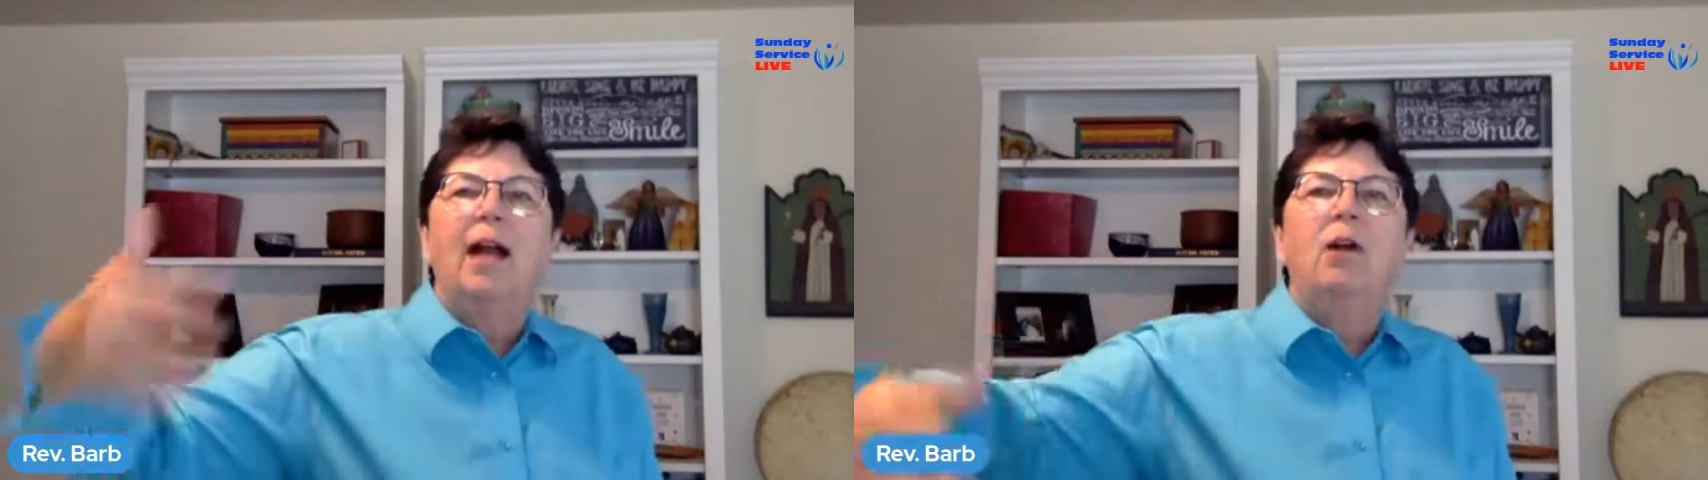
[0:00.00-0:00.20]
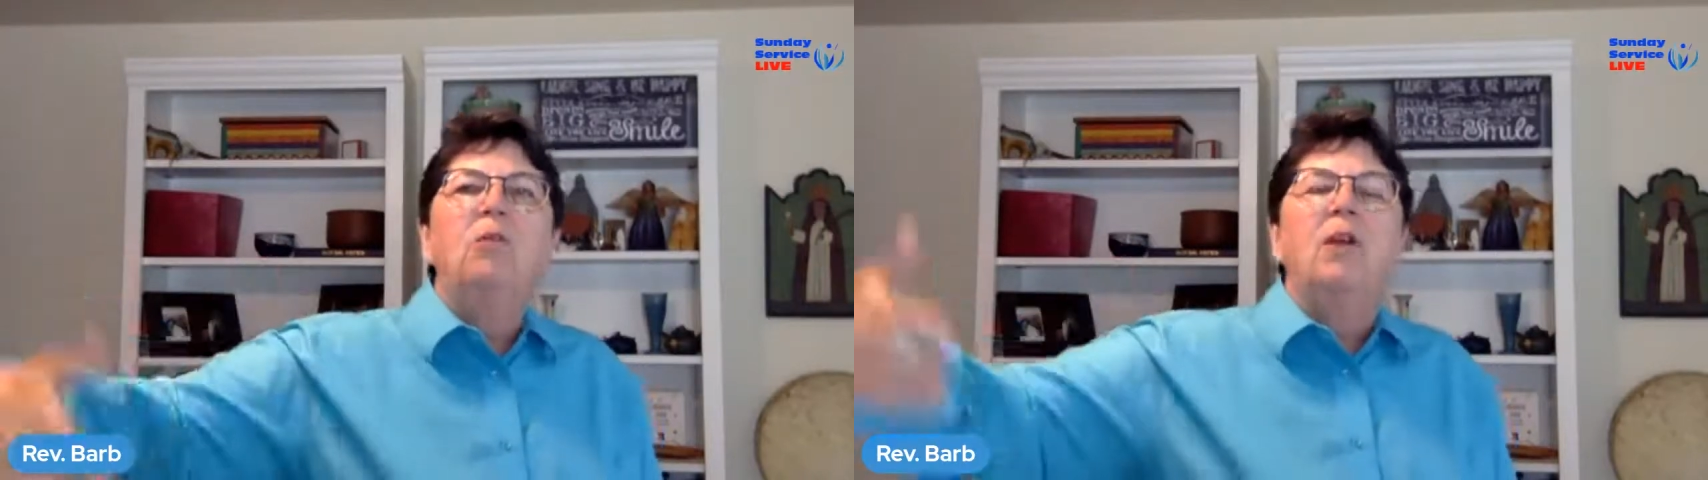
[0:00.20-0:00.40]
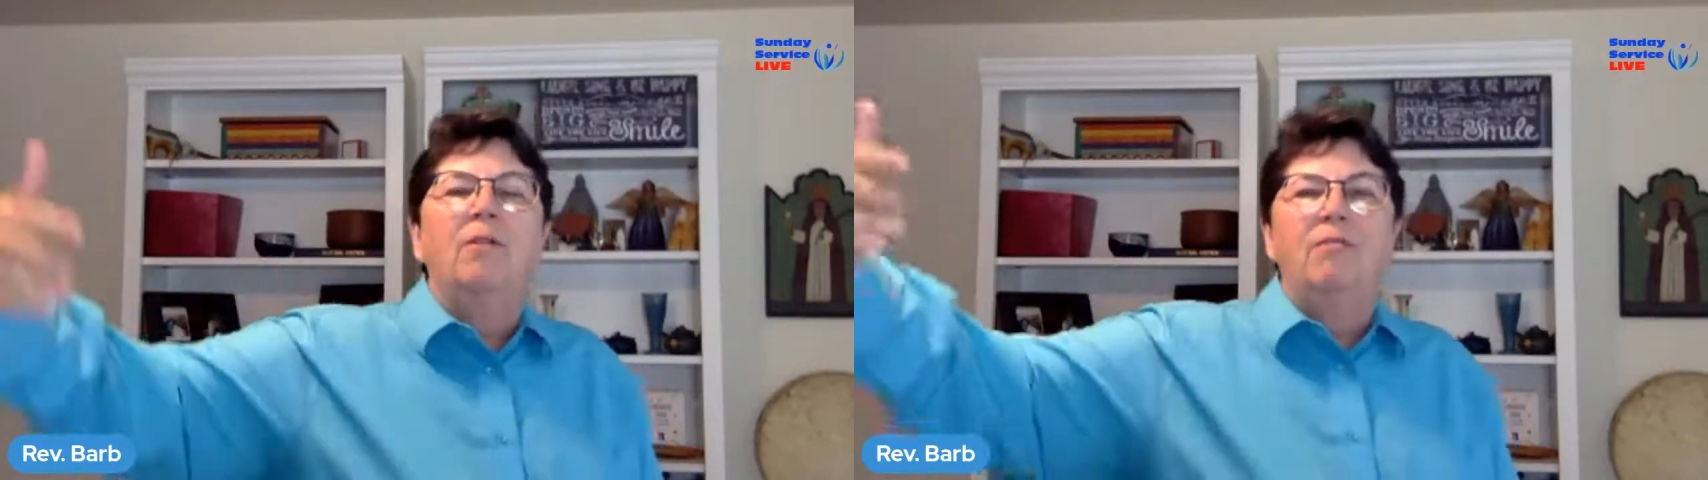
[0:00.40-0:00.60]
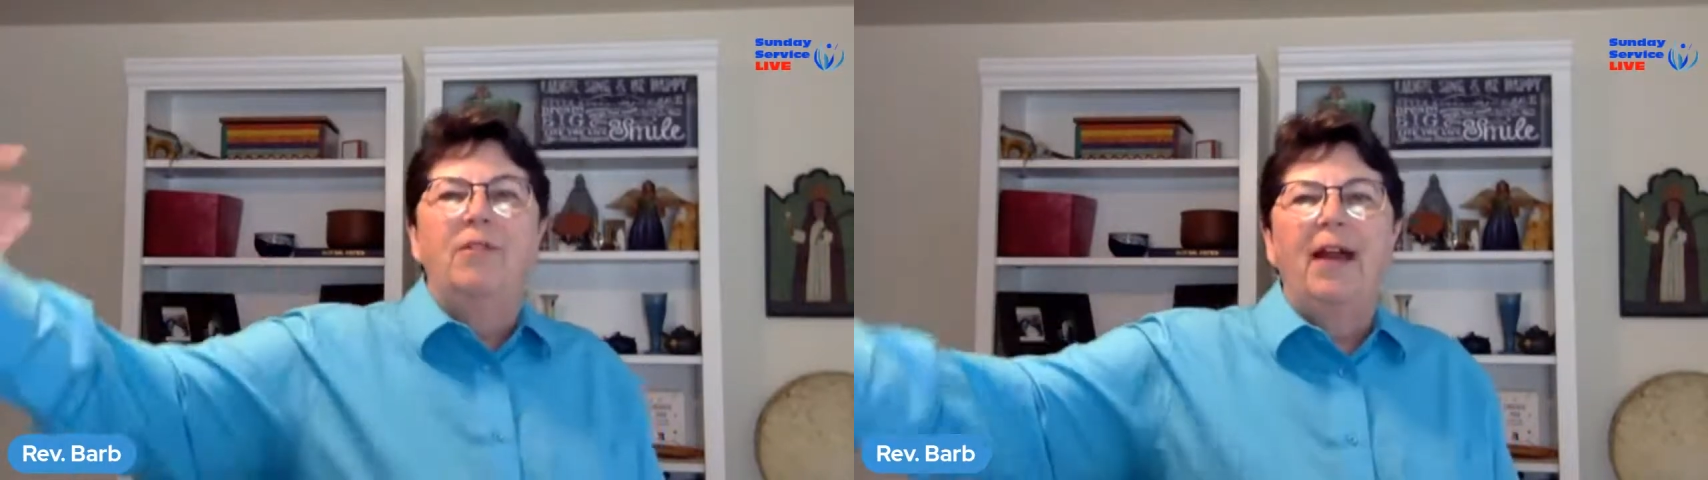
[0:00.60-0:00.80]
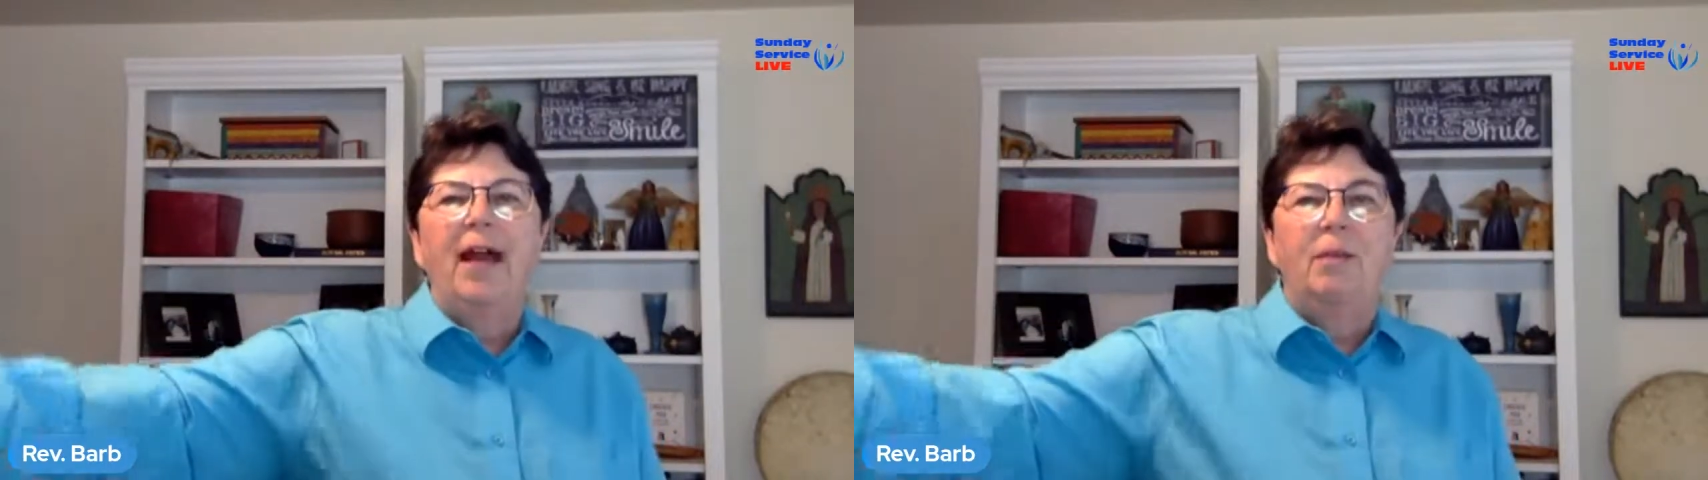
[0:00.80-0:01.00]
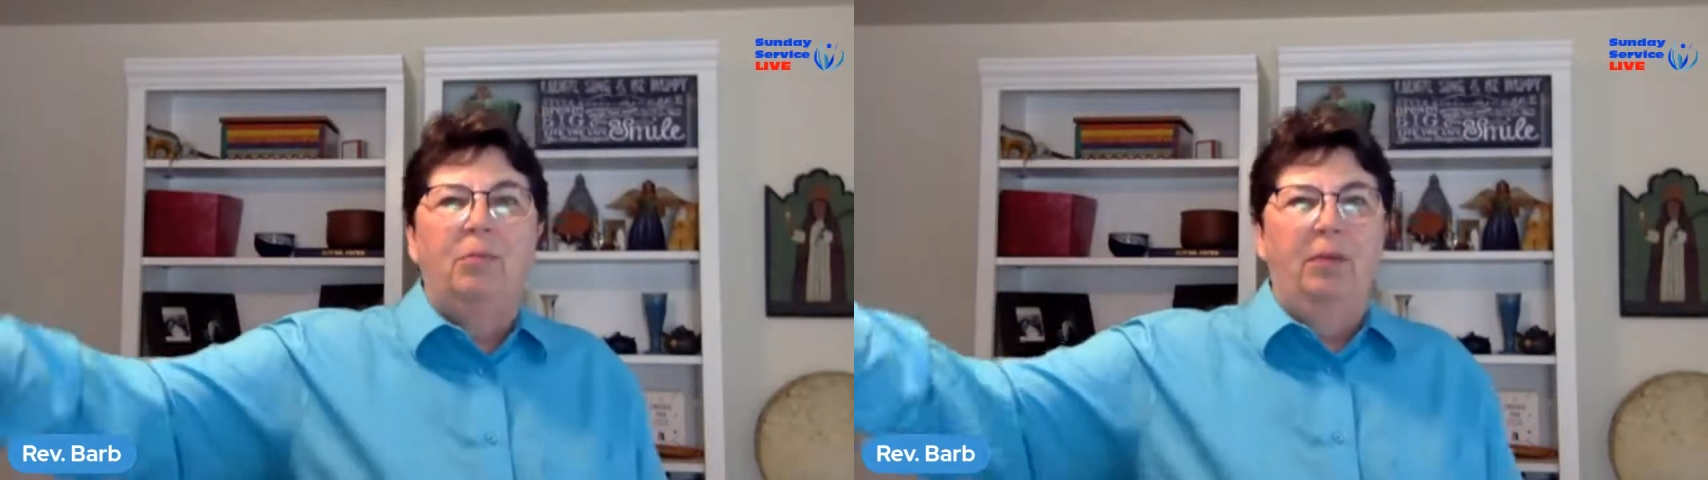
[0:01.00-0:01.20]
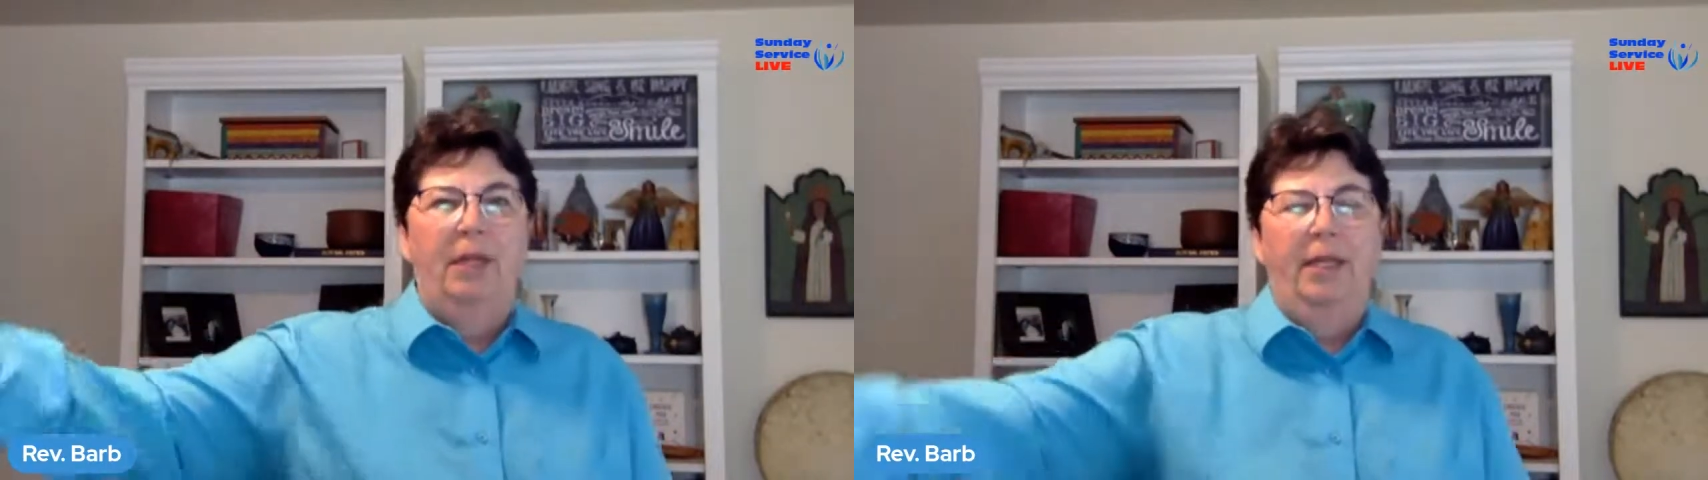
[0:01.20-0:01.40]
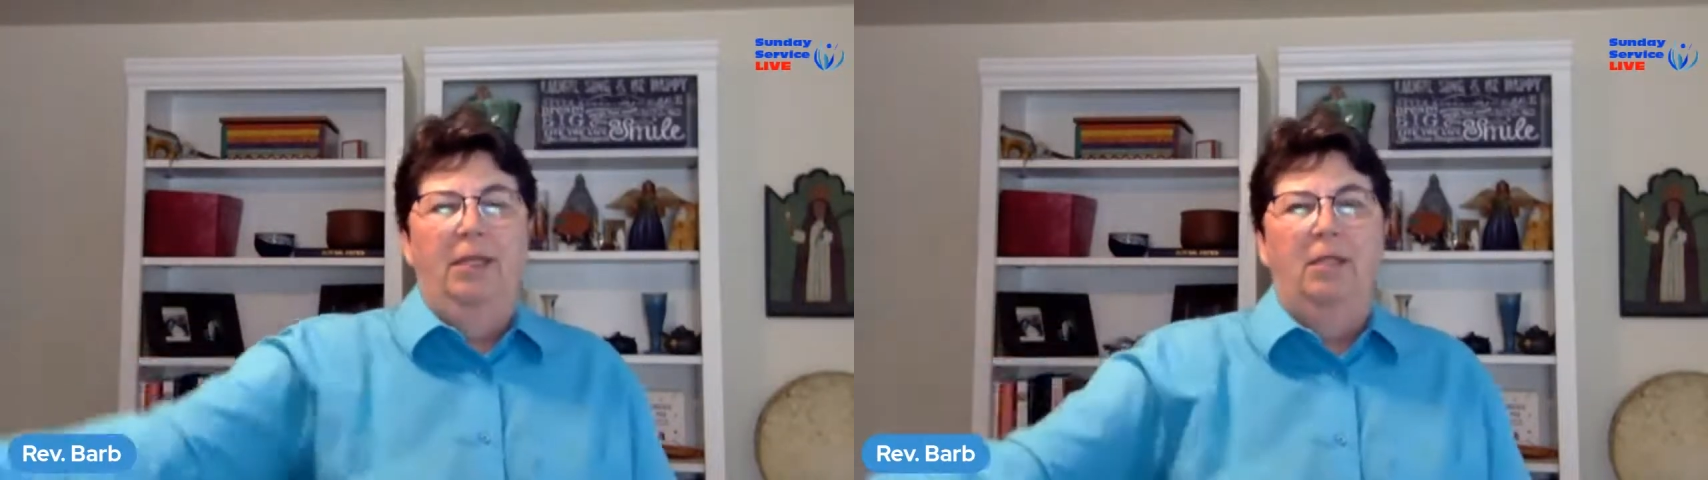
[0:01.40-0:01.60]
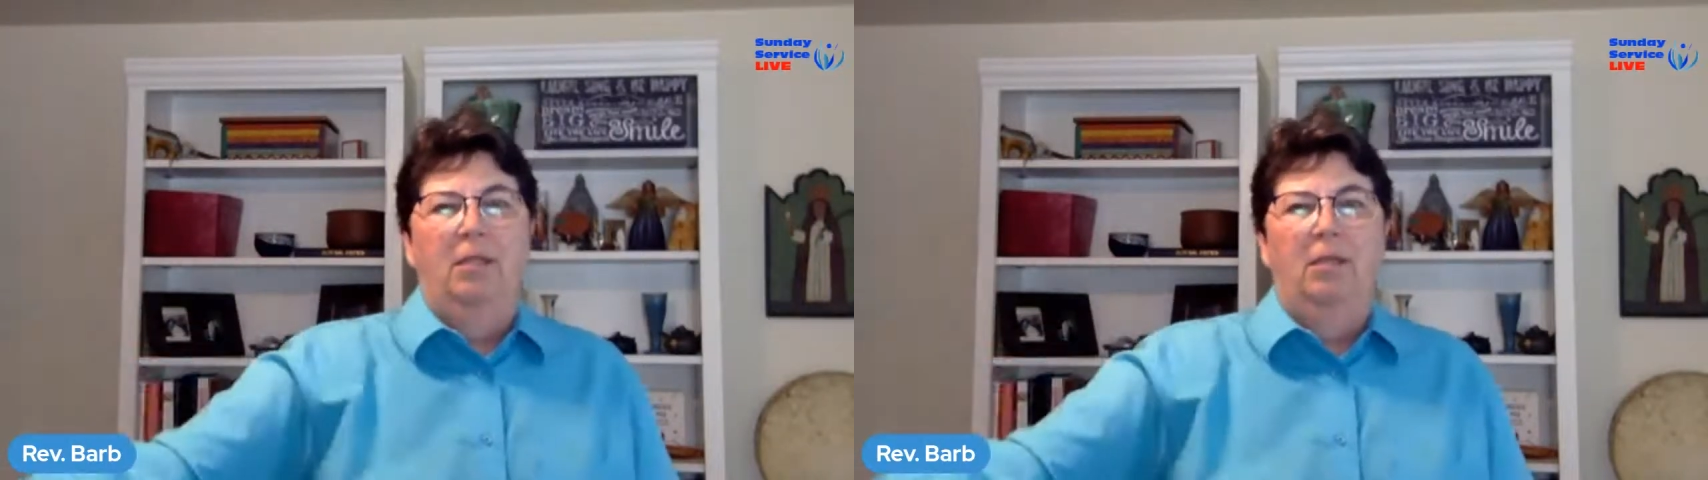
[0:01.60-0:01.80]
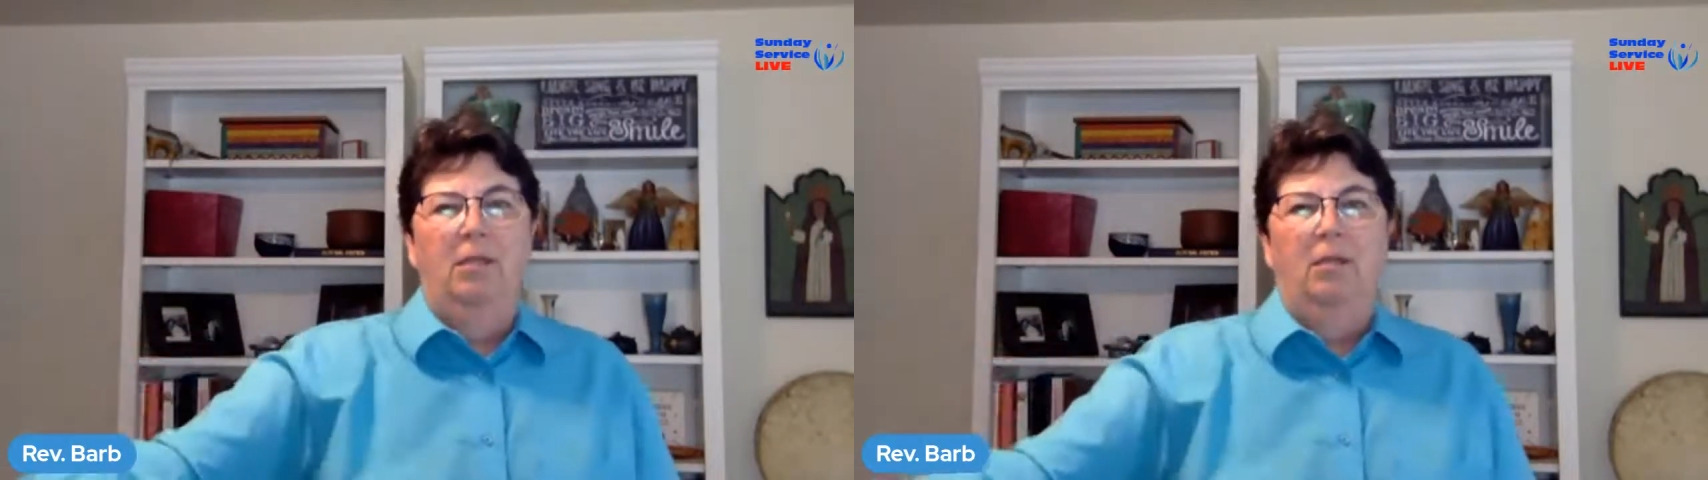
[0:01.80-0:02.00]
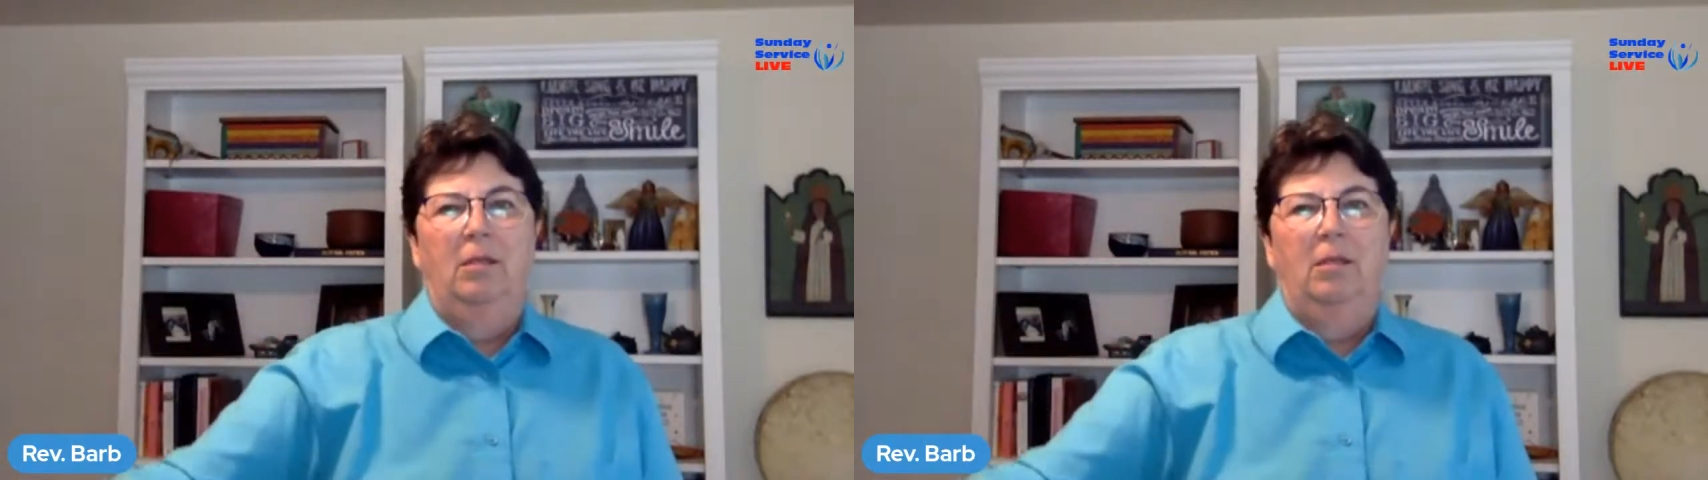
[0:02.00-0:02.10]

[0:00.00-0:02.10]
out of that place.